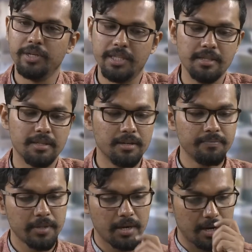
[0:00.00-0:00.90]
within the
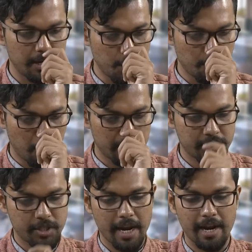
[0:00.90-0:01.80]
uh, neo-modern
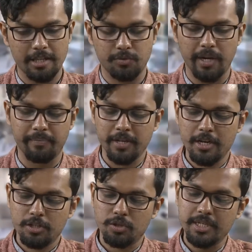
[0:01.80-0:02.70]
style as well.
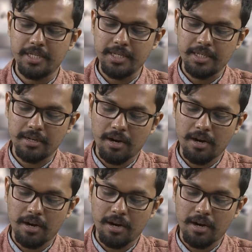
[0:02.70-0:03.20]
So this is a